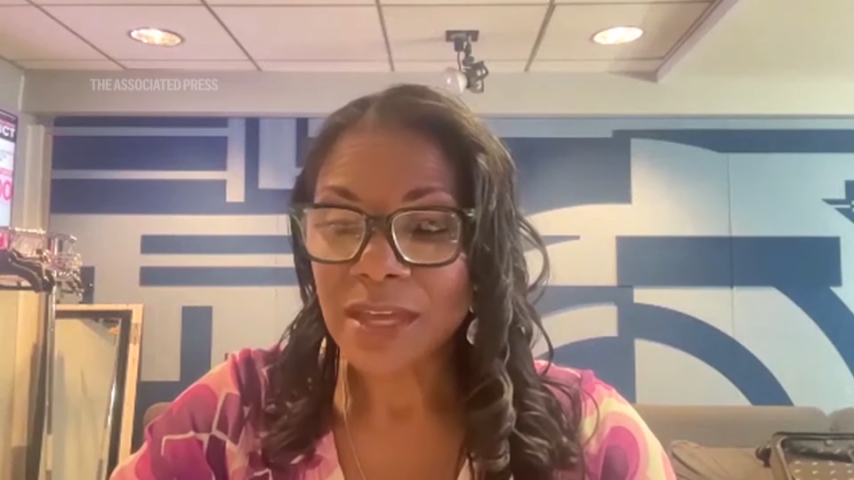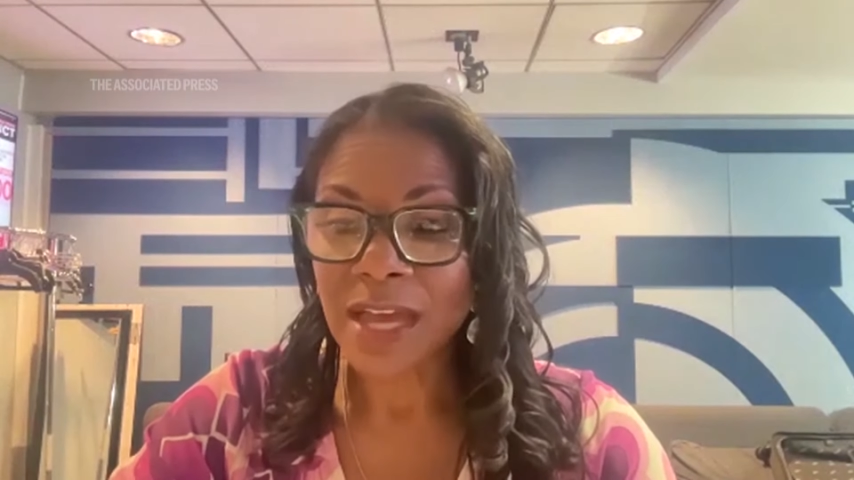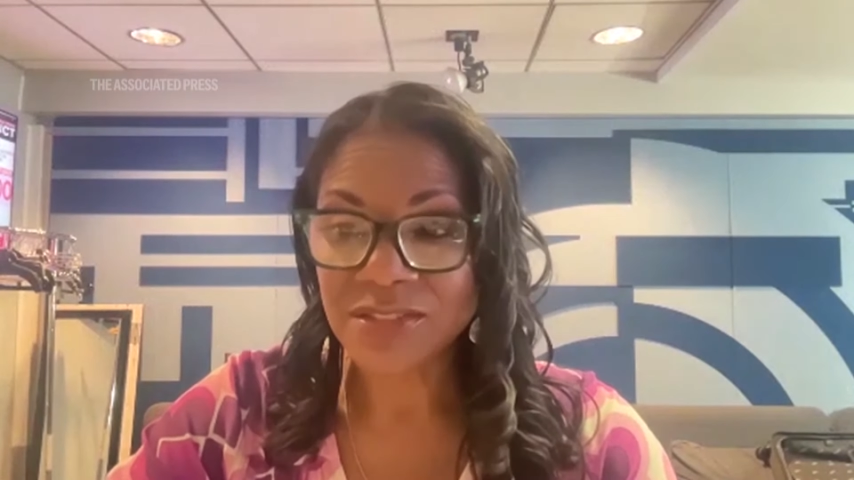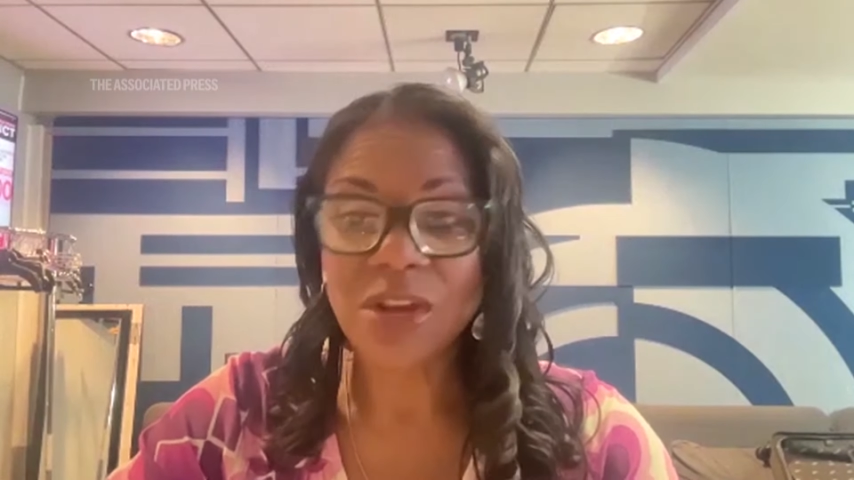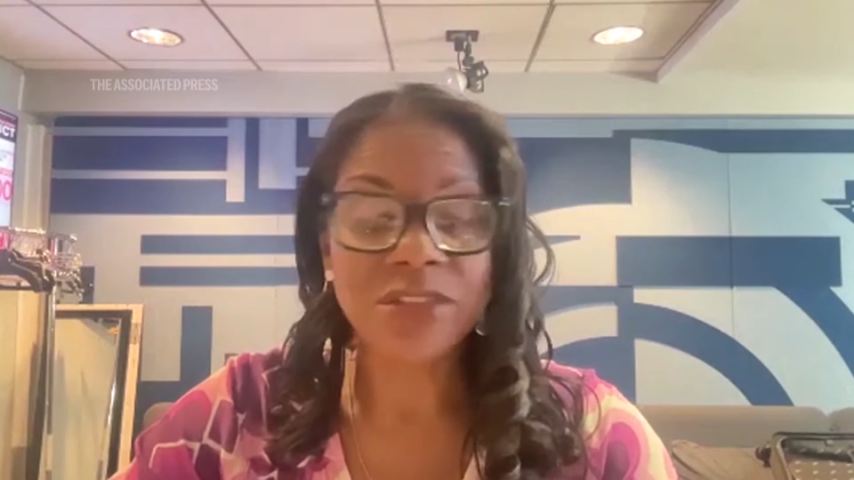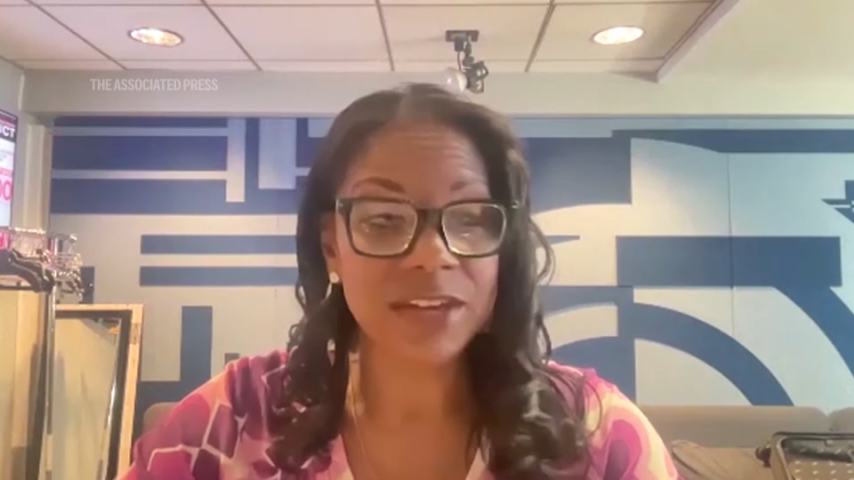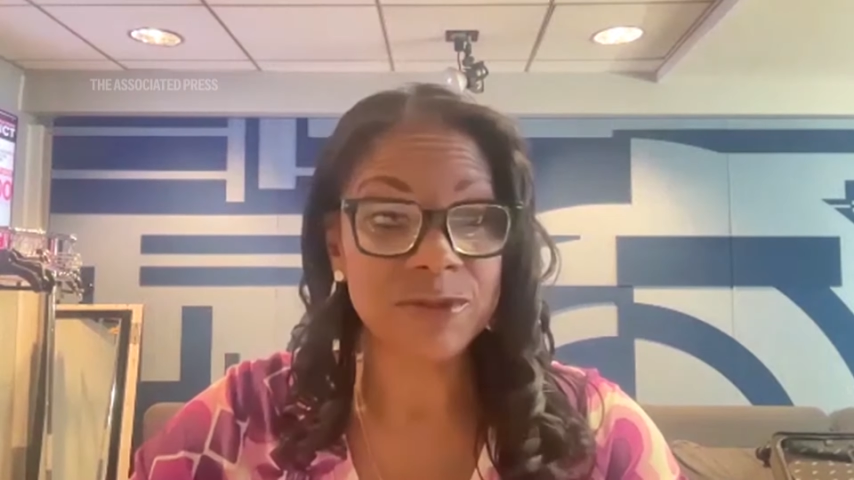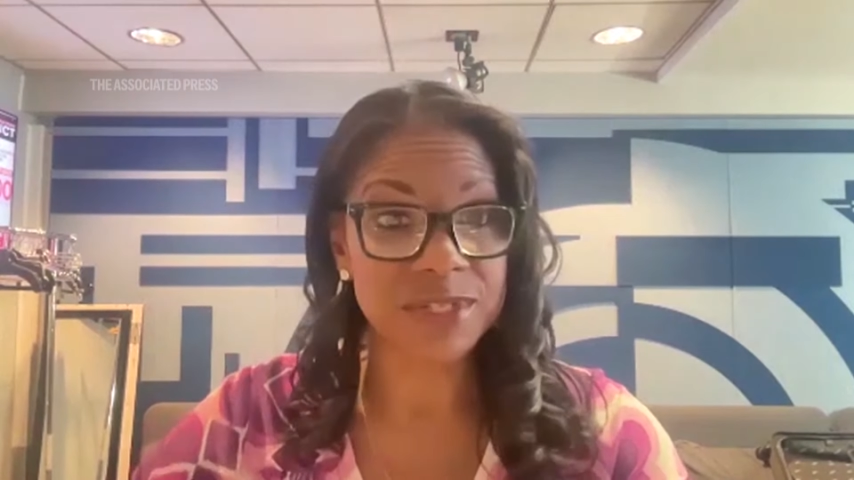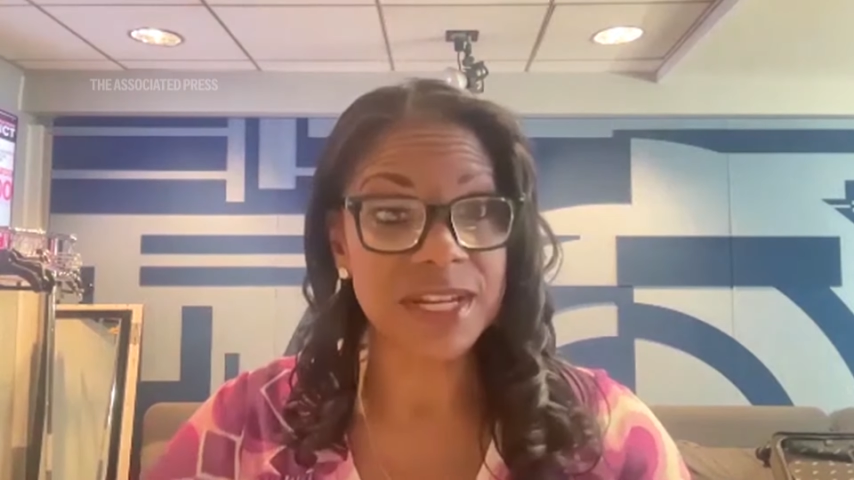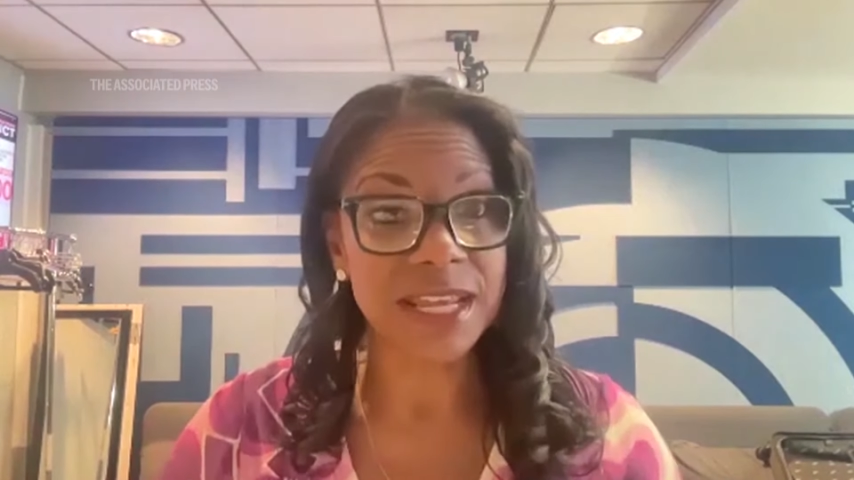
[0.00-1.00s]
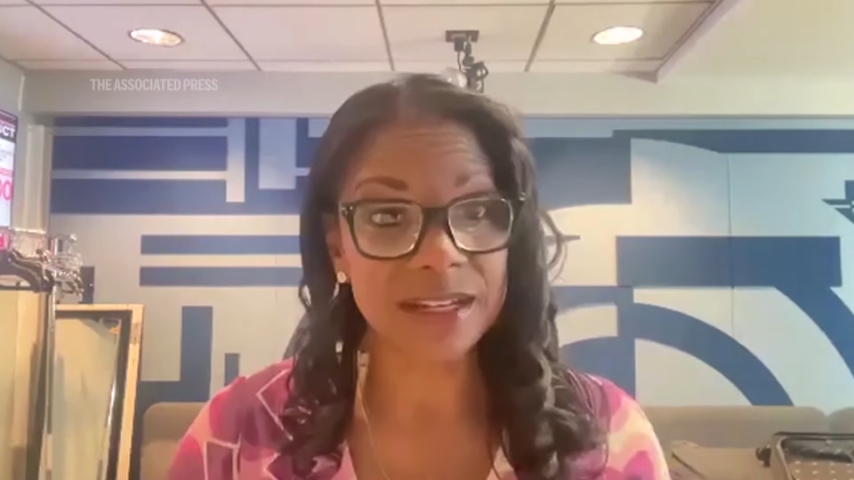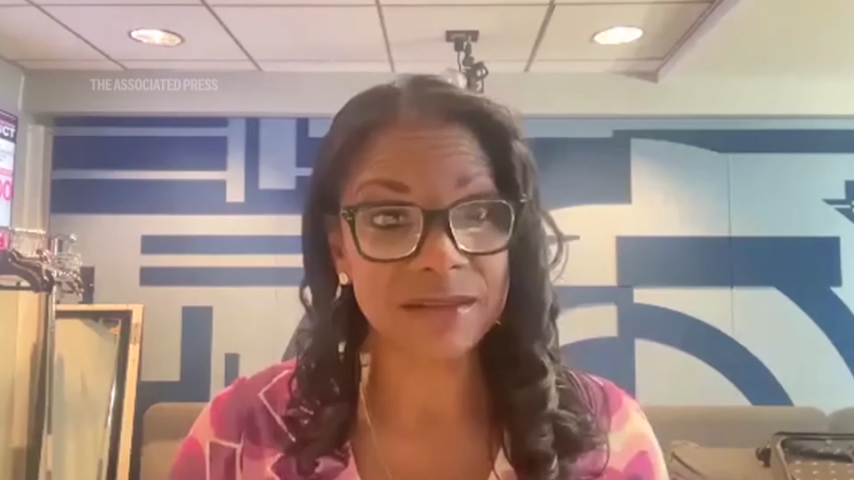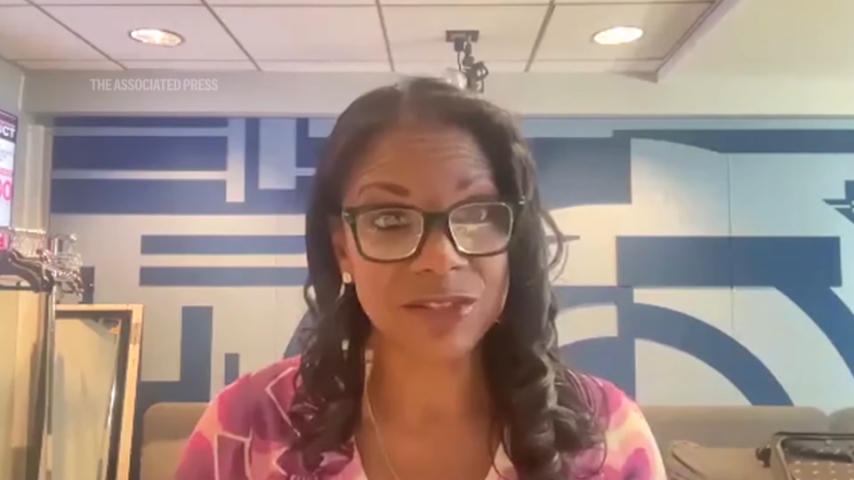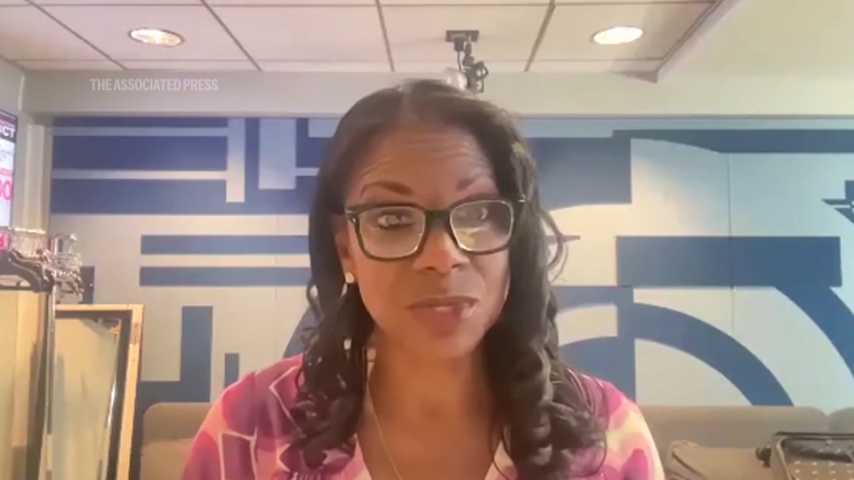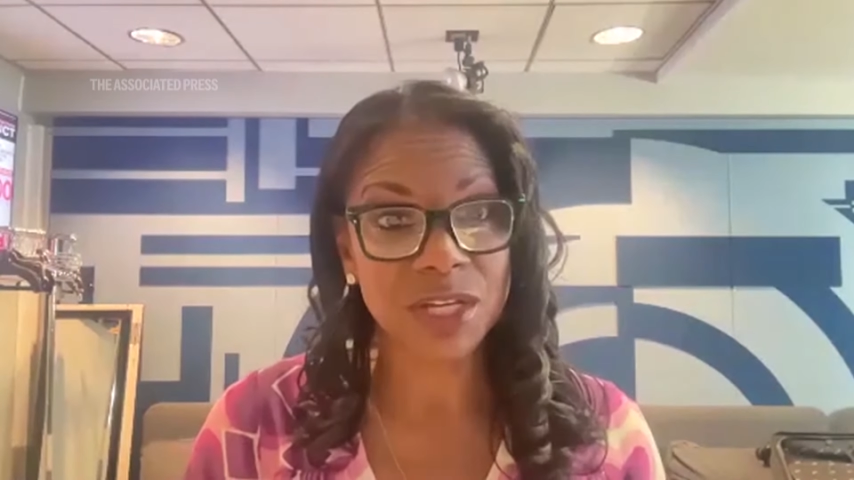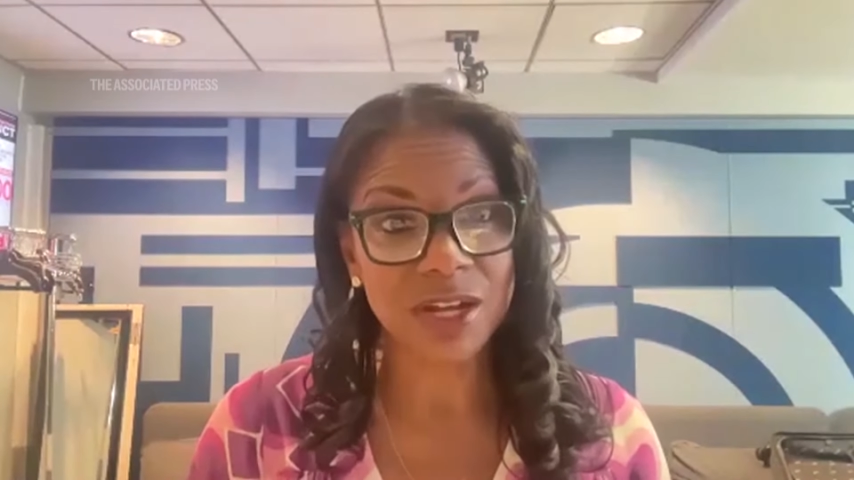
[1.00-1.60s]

I saw that firsthand doing